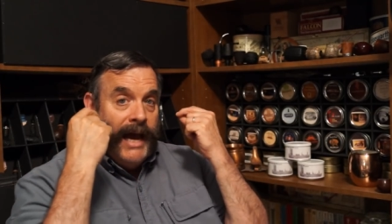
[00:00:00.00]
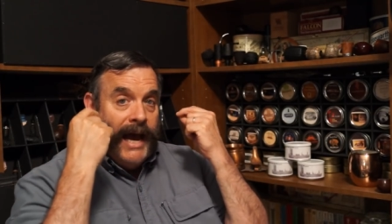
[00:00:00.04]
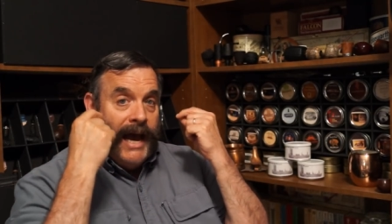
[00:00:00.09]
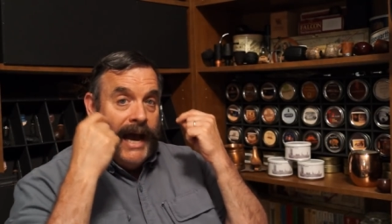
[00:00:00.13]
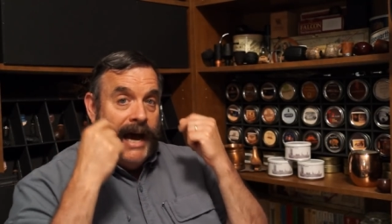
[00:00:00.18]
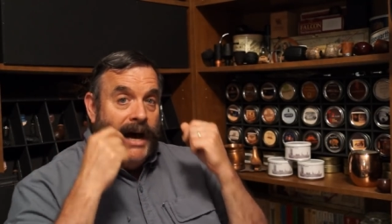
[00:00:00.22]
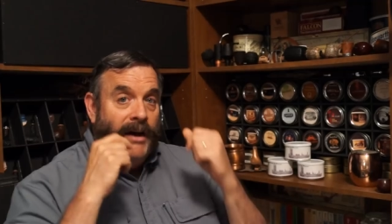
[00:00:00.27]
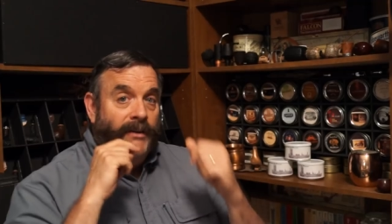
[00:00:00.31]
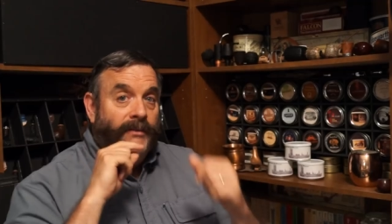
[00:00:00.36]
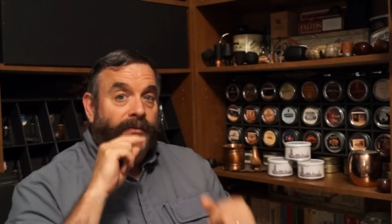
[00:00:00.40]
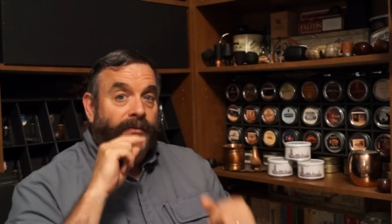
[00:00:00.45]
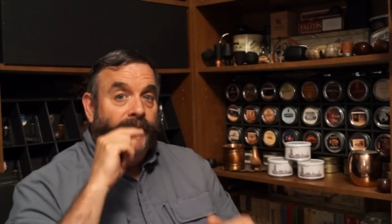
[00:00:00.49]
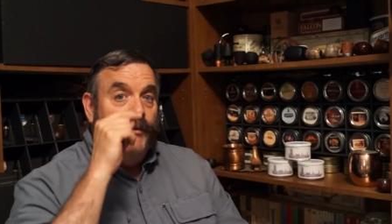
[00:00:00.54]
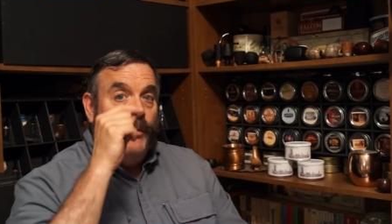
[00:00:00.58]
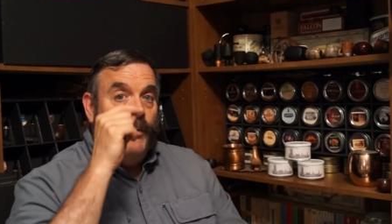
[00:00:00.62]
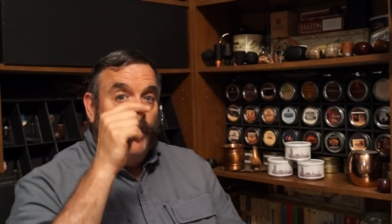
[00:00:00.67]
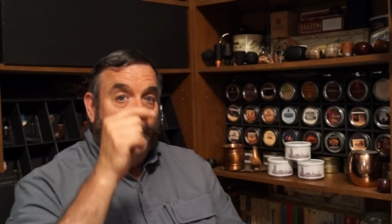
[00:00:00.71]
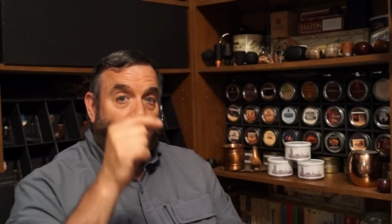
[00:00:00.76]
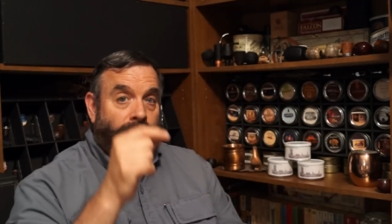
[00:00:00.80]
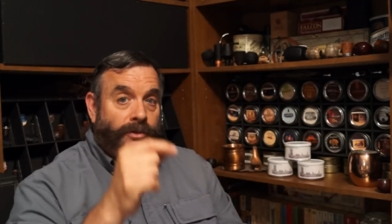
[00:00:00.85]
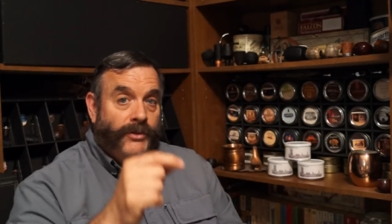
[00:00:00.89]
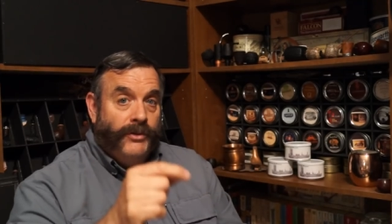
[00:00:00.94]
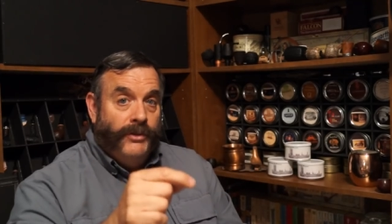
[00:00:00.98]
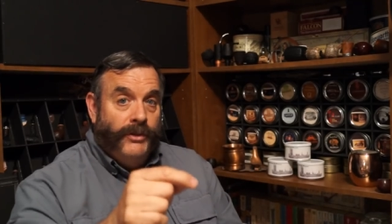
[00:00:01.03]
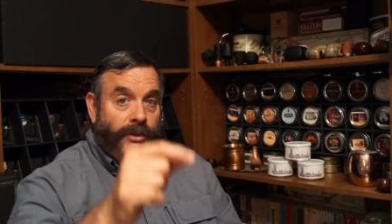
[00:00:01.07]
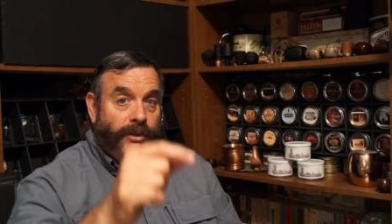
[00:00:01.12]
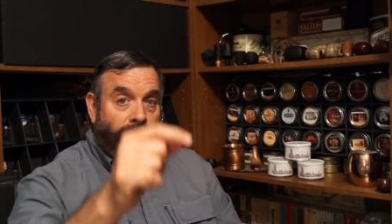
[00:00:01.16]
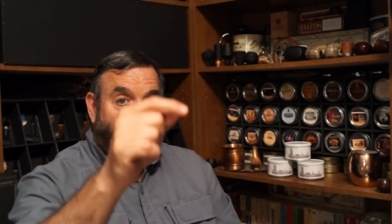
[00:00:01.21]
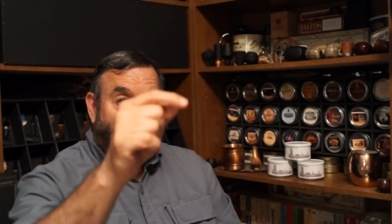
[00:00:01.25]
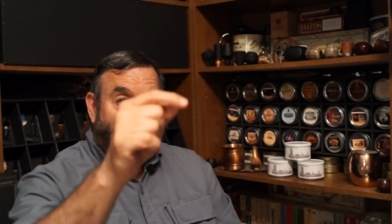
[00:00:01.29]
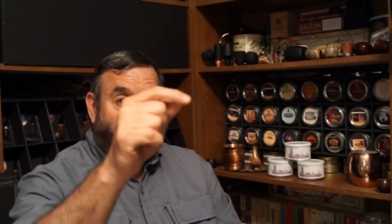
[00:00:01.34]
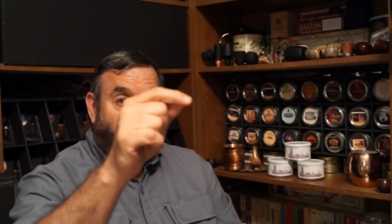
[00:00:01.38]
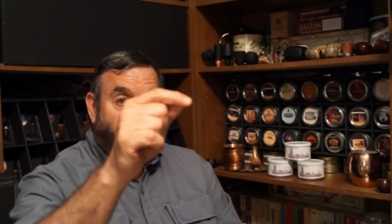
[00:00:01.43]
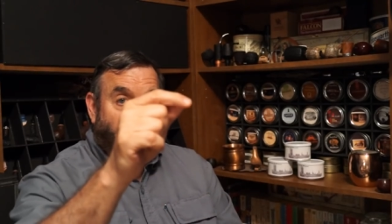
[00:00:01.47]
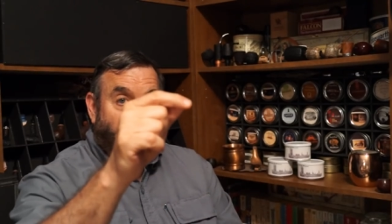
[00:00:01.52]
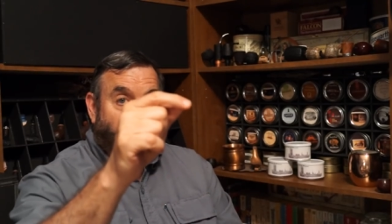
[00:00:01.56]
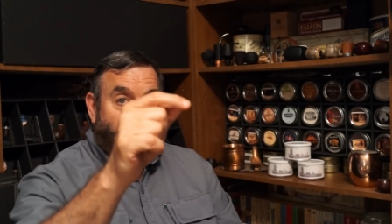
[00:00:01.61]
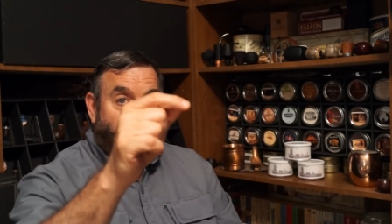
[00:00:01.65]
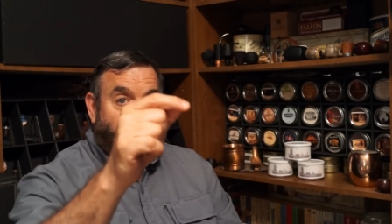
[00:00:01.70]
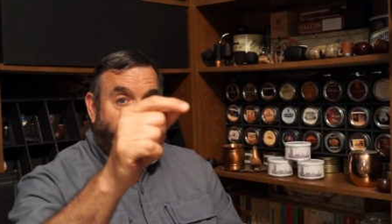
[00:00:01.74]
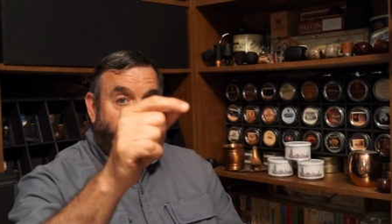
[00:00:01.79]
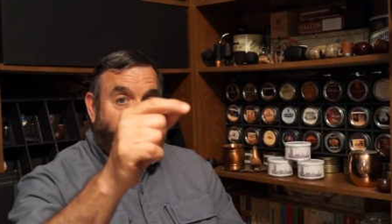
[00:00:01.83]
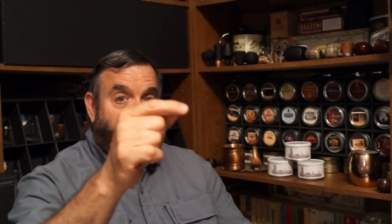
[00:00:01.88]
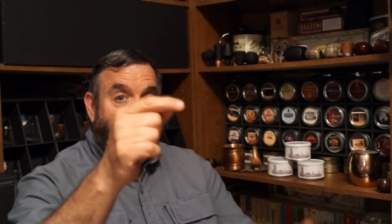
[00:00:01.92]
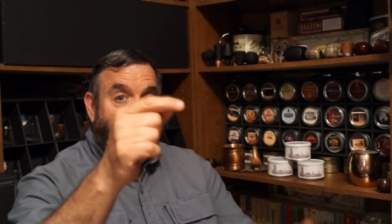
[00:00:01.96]
out, force through,
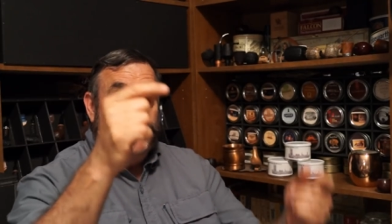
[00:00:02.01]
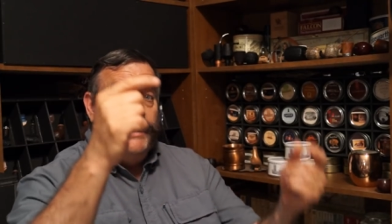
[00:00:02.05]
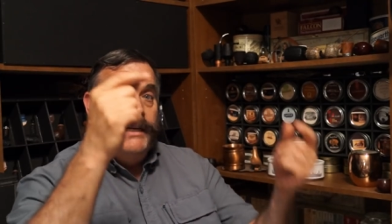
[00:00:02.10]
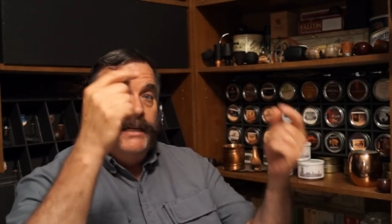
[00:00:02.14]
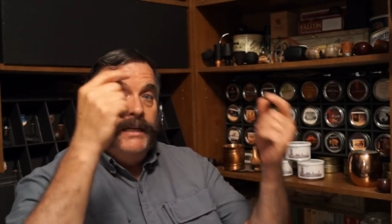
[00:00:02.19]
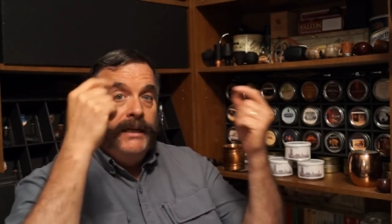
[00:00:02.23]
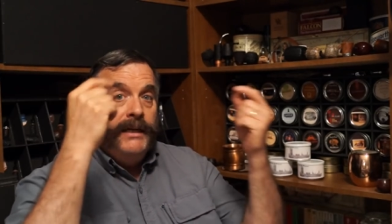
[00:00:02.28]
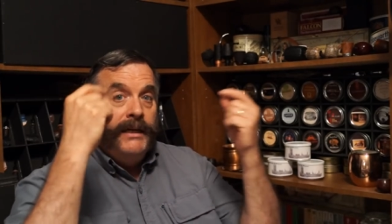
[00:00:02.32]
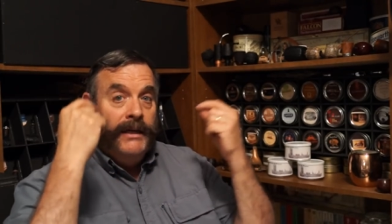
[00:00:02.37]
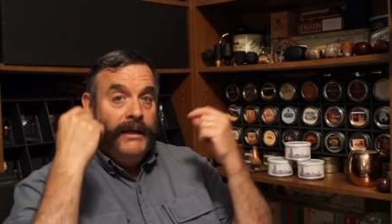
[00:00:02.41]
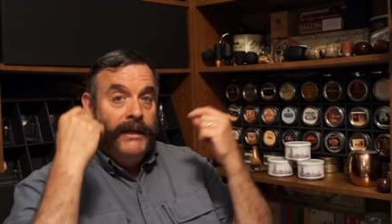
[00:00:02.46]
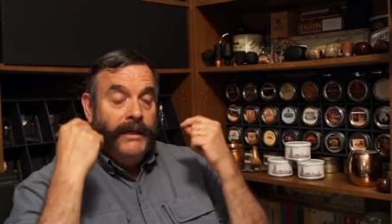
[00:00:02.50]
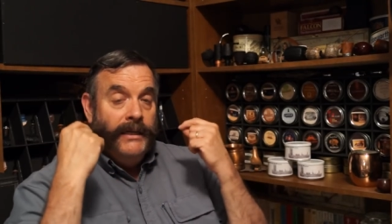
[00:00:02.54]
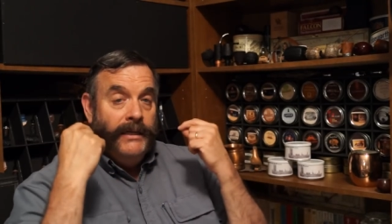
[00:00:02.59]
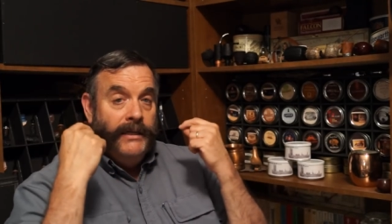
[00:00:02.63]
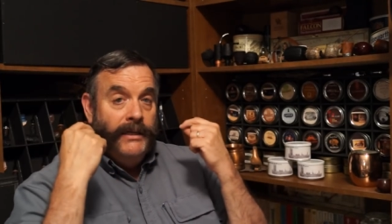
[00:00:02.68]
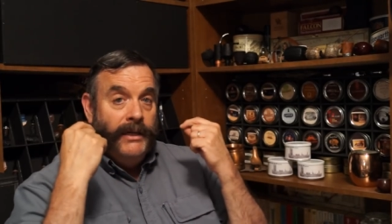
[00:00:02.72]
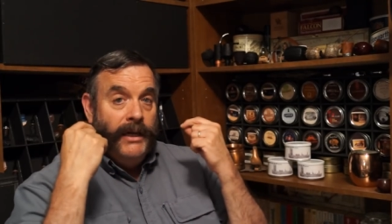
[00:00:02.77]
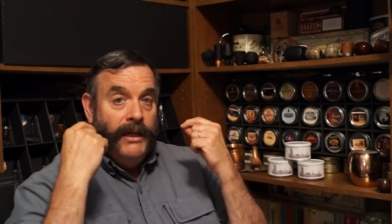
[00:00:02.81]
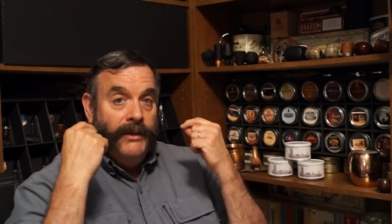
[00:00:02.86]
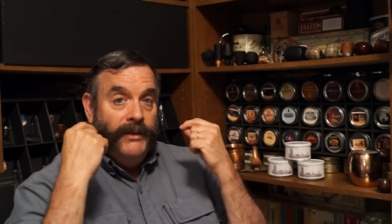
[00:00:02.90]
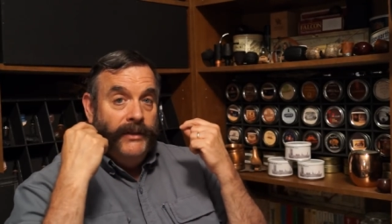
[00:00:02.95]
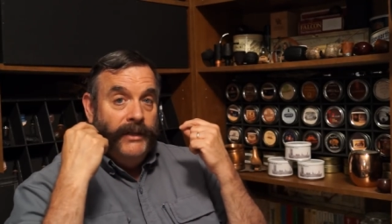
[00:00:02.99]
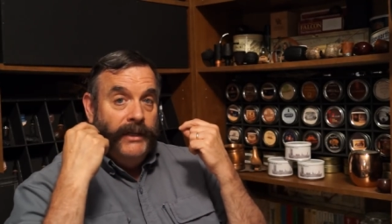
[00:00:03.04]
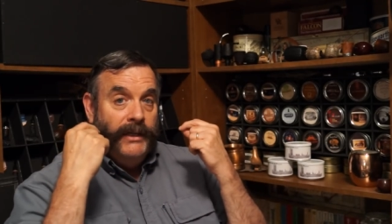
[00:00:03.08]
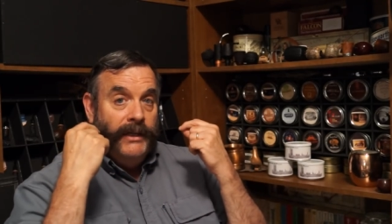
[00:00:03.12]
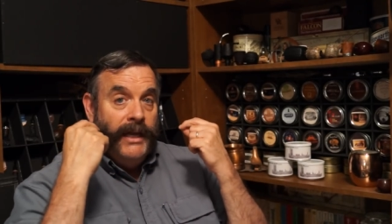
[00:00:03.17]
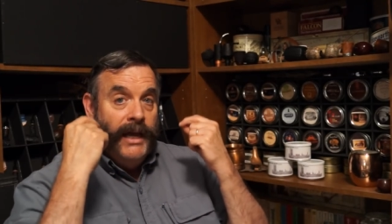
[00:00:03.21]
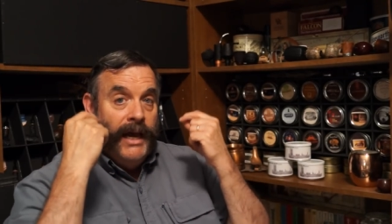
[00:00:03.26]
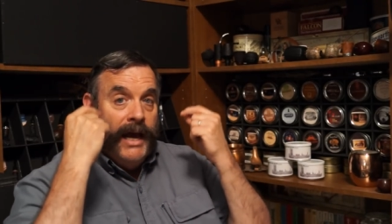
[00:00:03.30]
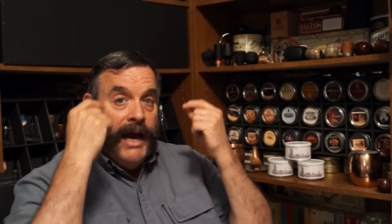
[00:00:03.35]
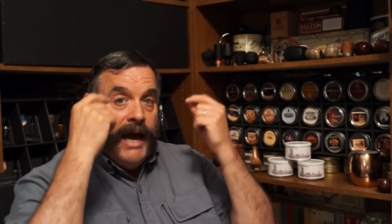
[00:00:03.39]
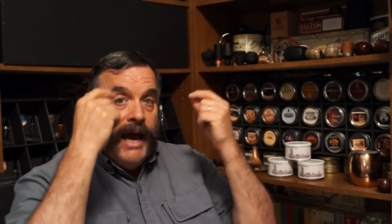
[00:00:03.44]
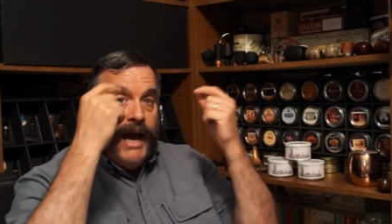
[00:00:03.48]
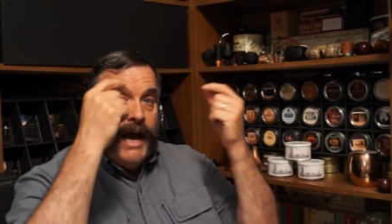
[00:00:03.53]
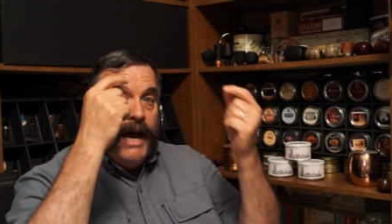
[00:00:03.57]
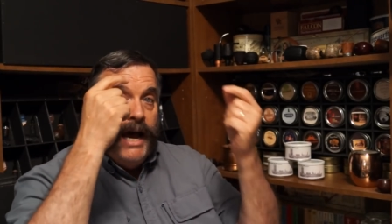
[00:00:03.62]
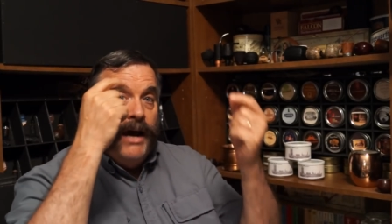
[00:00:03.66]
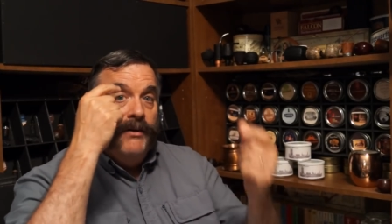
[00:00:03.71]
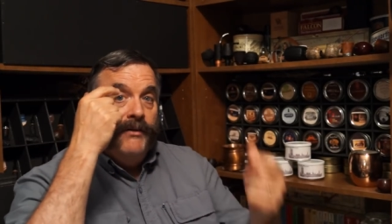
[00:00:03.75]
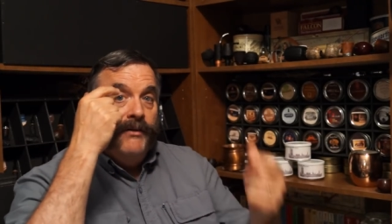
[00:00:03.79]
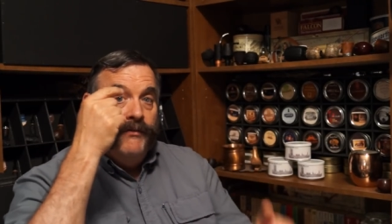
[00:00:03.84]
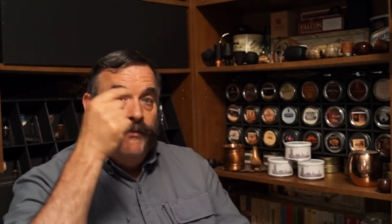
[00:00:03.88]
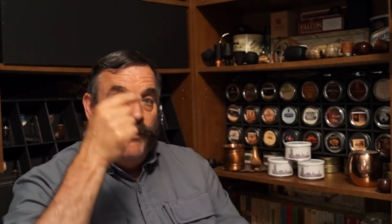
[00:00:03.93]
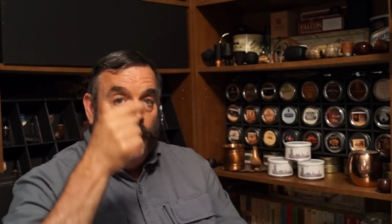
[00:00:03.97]
in, nothing,
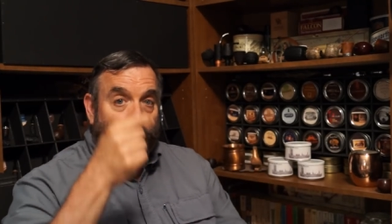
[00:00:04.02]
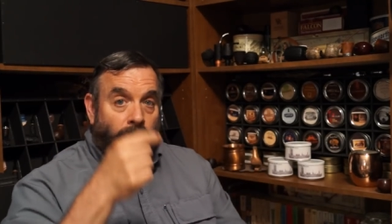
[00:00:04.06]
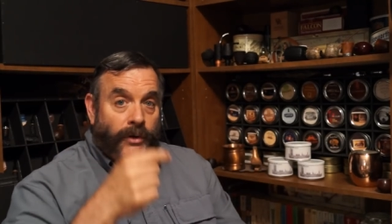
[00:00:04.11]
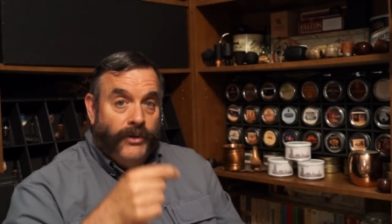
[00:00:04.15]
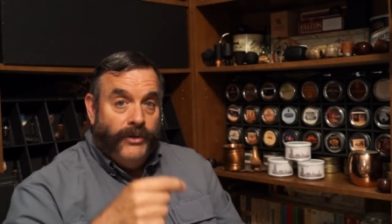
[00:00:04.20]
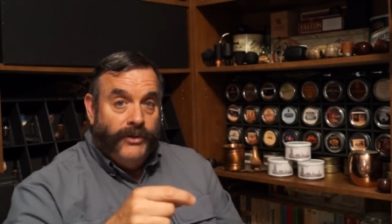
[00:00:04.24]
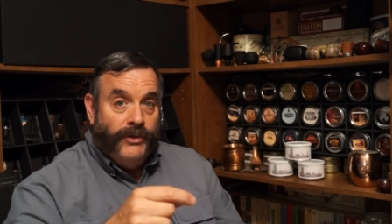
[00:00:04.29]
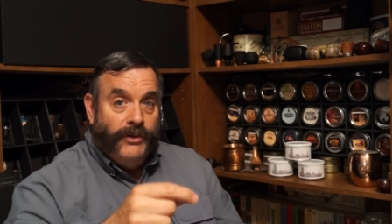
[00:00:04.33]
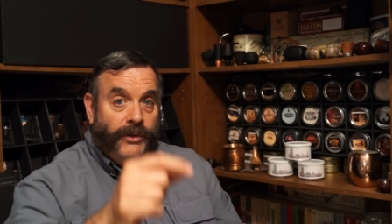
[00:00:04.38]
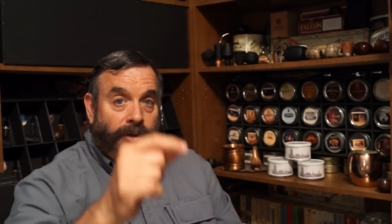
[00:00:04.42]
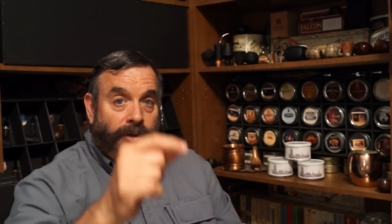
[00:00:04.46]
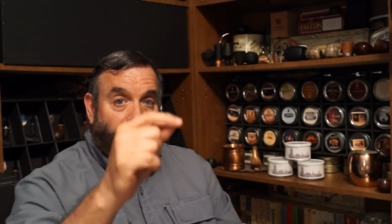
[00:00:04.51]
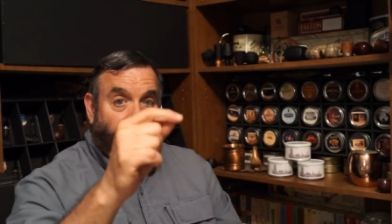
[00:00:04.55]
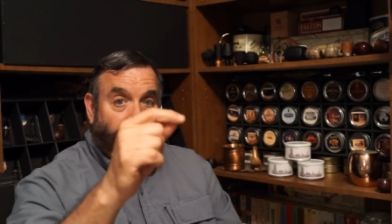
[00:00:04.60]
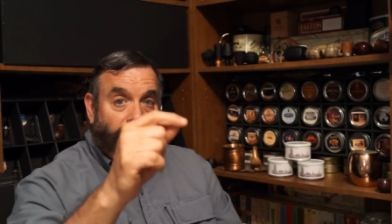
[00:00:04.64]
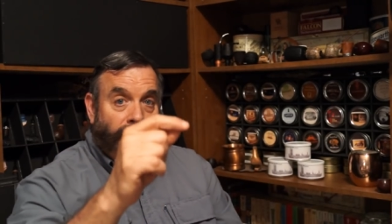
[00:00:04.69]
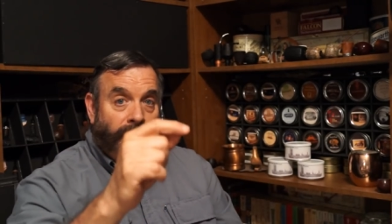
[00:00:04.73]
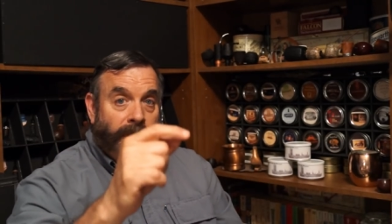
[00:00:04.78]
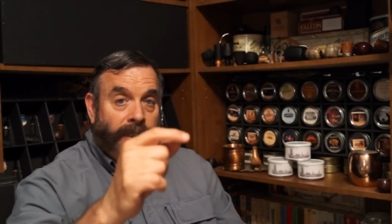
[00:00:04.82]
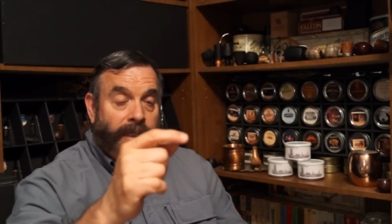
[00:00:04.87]
out, force through,